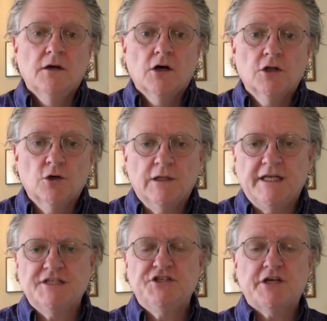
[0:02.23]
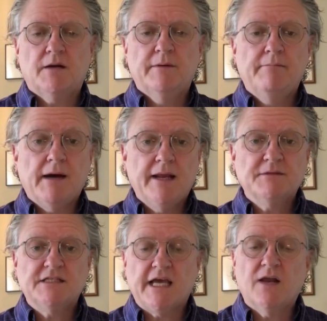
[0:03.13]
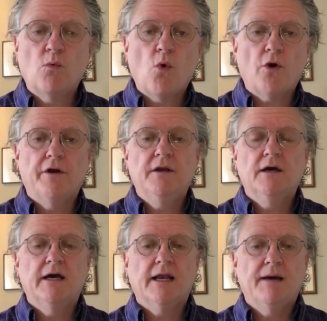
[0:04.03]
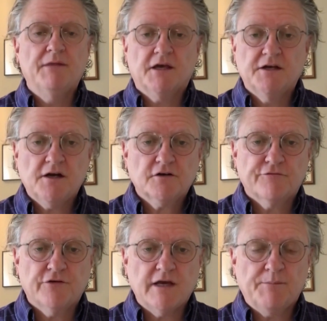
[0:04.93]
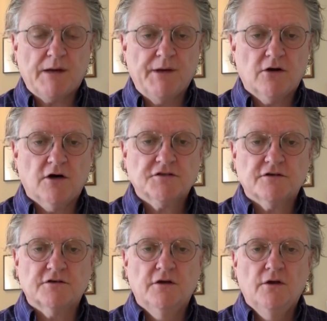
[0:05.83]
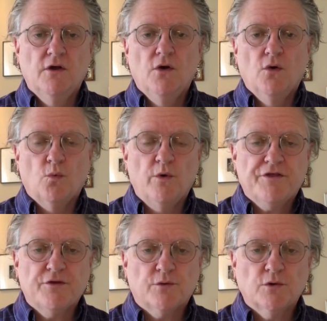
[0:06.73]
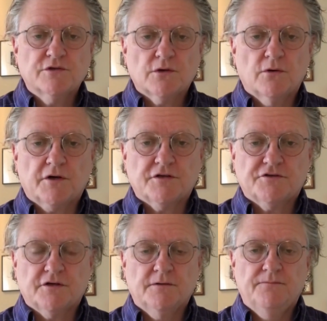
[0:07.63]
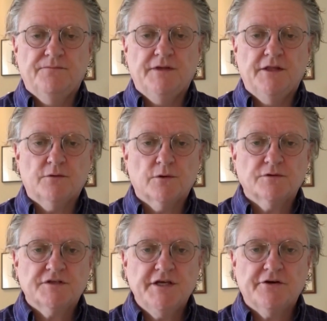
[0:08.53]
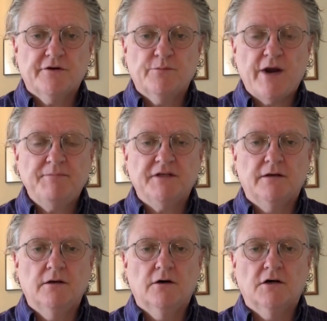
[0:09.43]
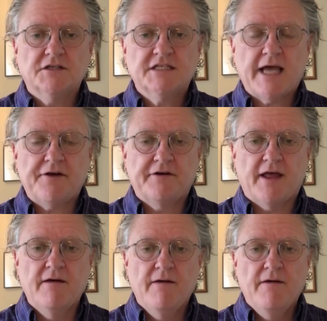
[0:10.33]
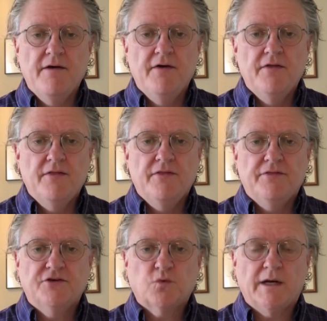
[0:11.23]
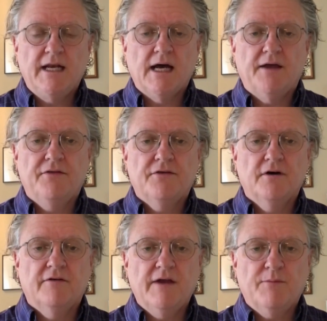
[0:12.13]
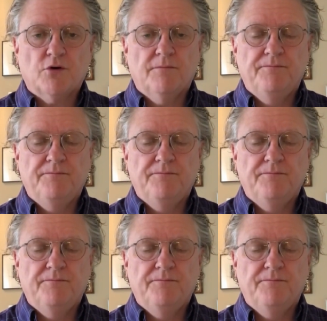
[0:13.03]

Hello, ladies and gentlemen. My name is Dan Warren, and I'm the conductor for the upcoming concert with the ROSE Orchestra in the Rose Theatre in Brampton on Saturday, the 29th of April.